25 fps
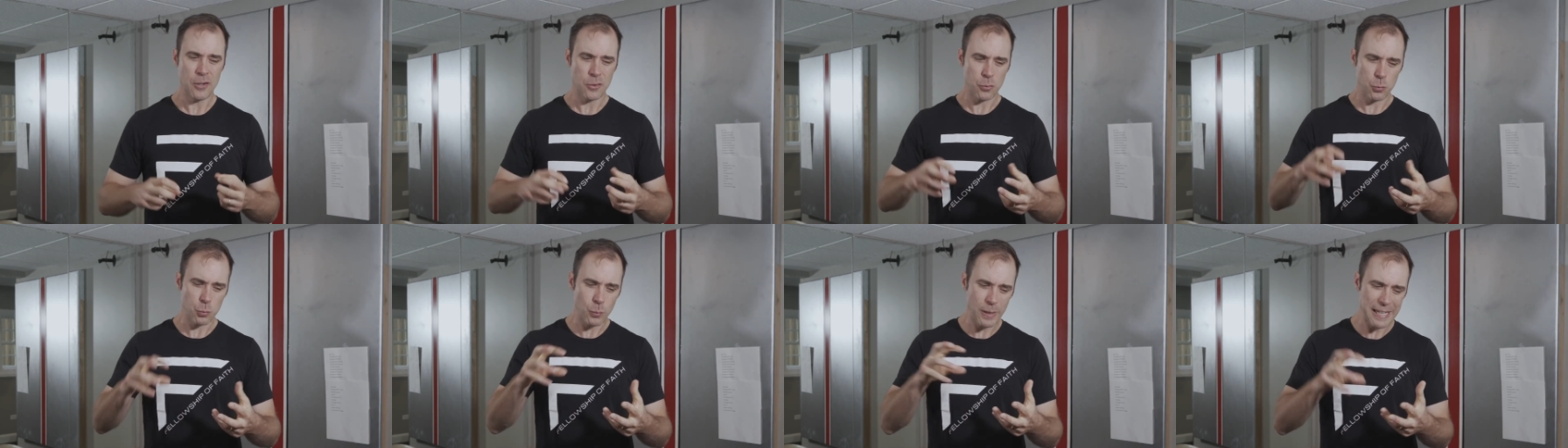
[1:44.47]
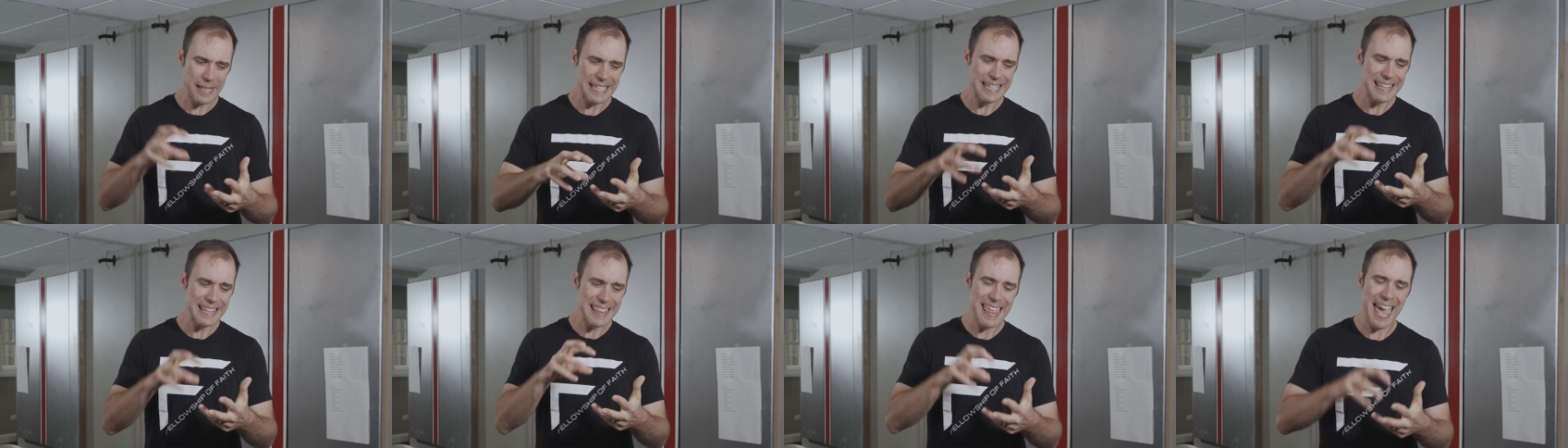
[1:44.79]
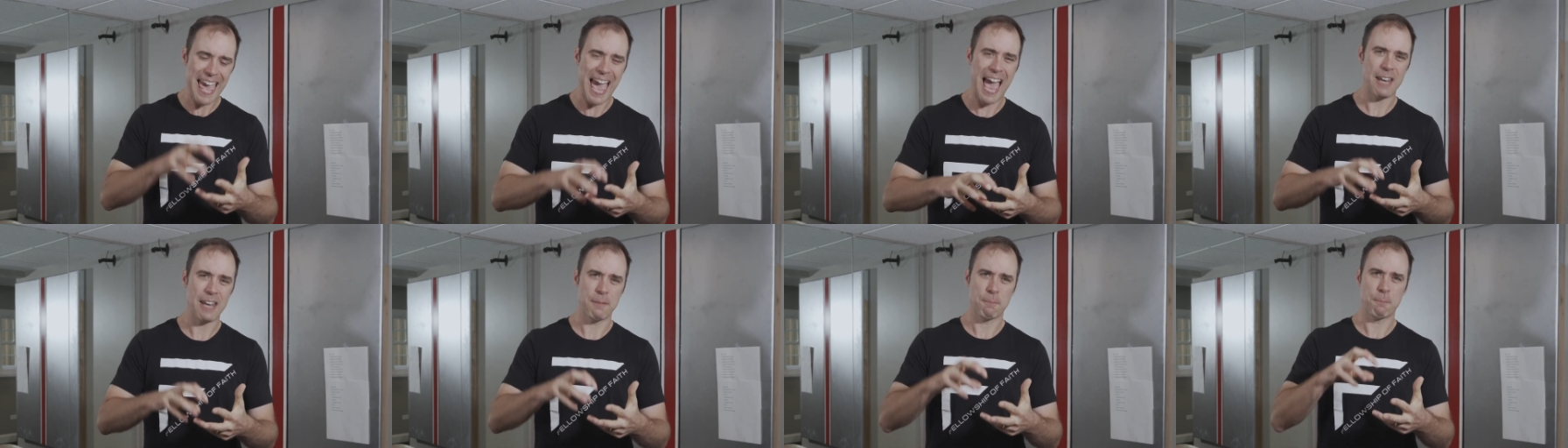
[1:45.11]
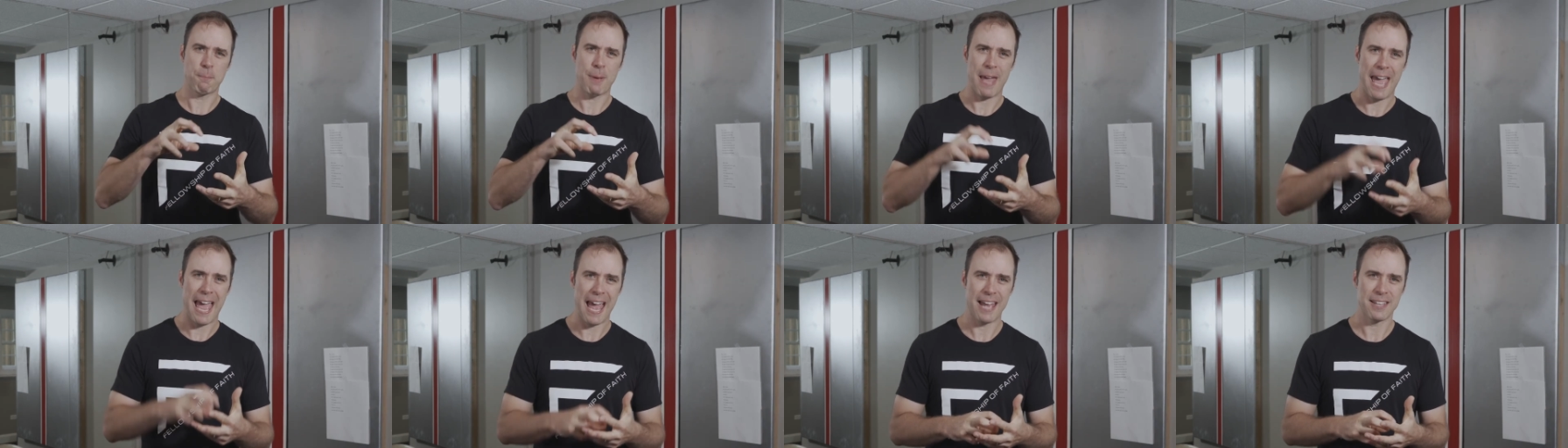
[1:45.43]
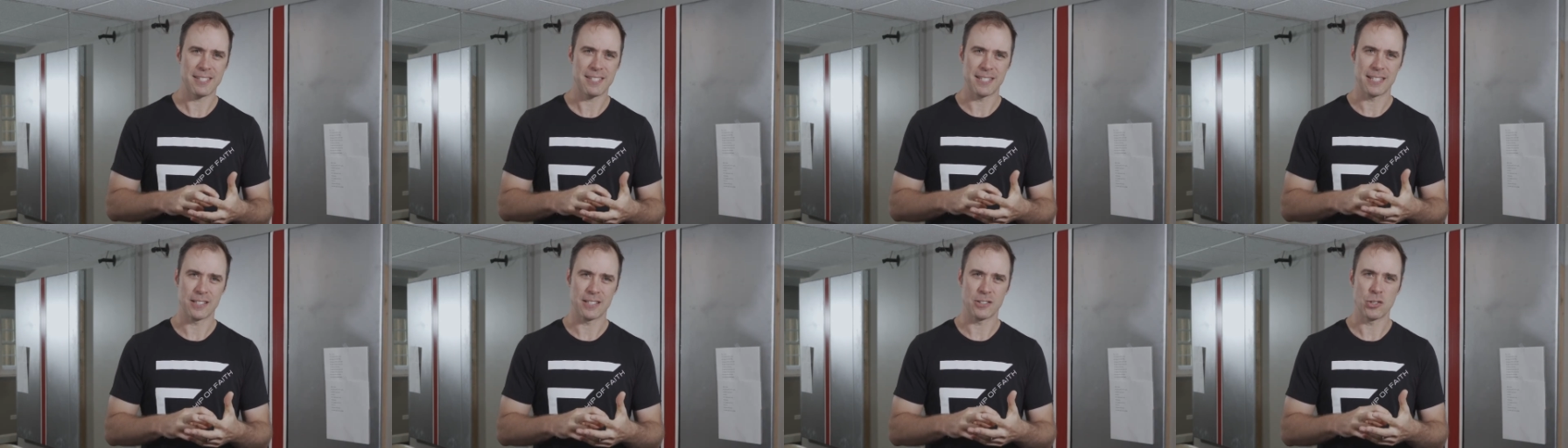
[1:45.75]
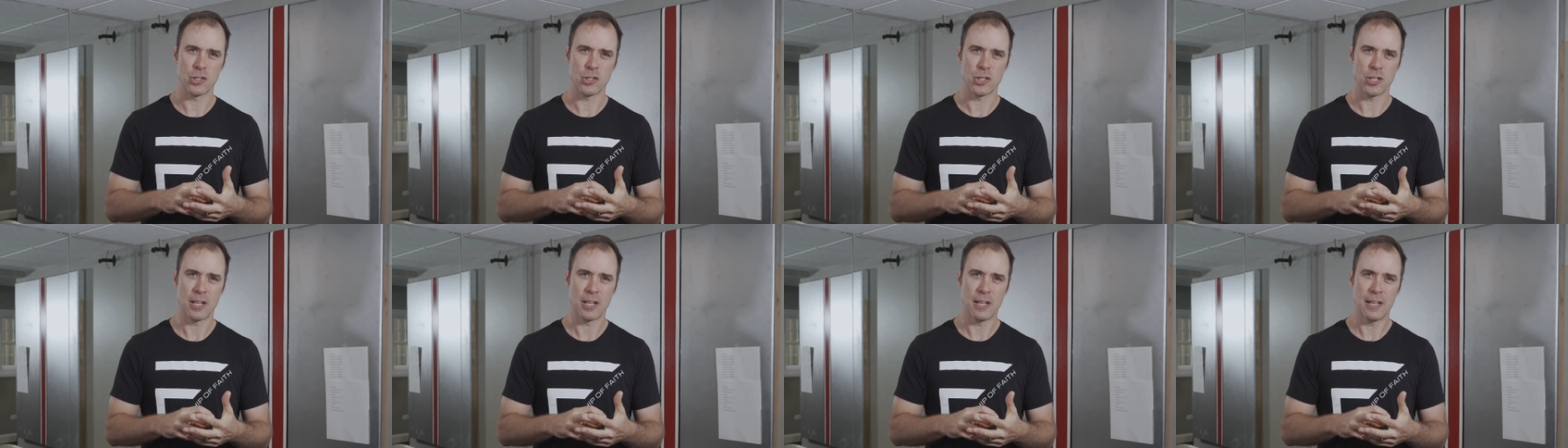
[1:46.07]
read that
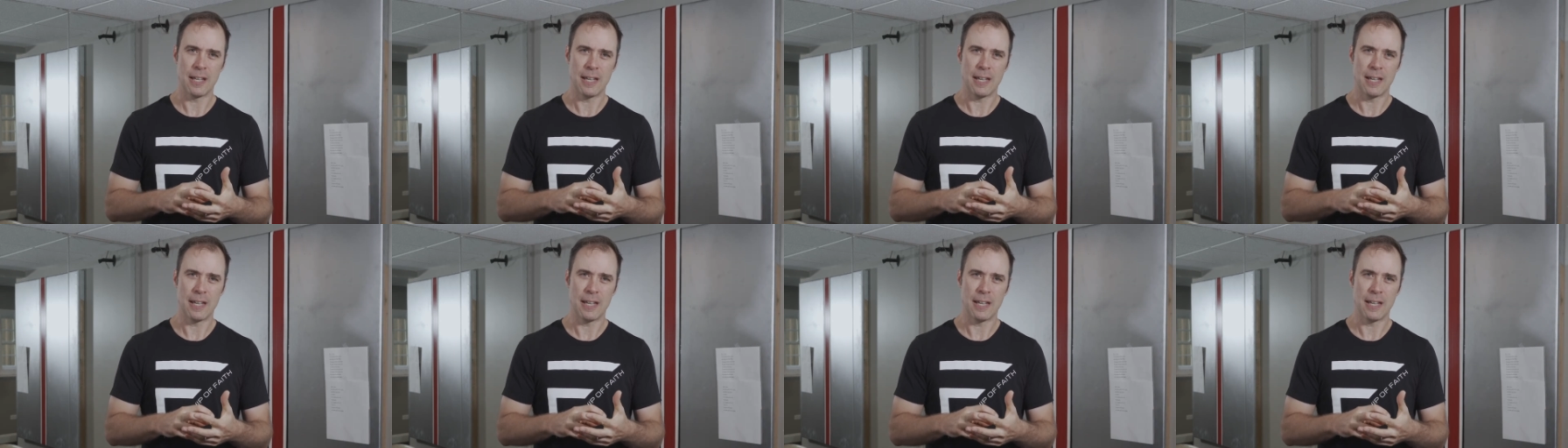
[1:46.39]
passage.